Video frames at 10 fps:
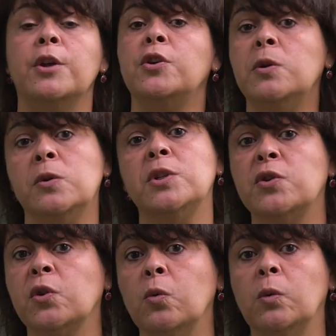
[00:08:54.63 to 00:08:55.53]
used in
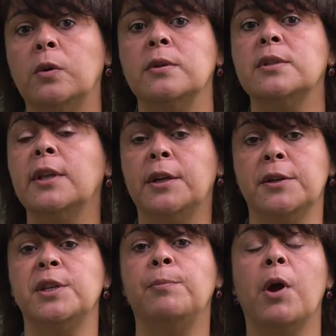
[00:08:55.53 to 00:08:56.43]
schools,
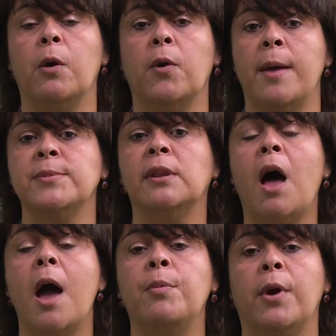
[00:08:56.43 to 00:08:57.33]
literacy programs,
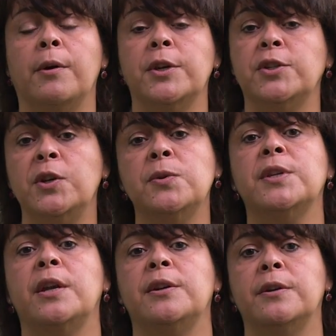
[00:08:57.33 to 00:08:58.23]
libraries, youth
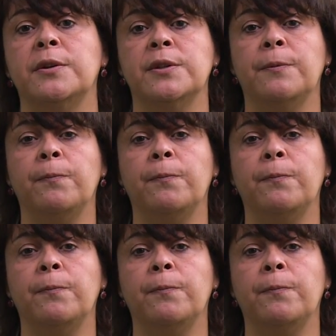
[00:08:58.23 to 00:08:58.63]
centers.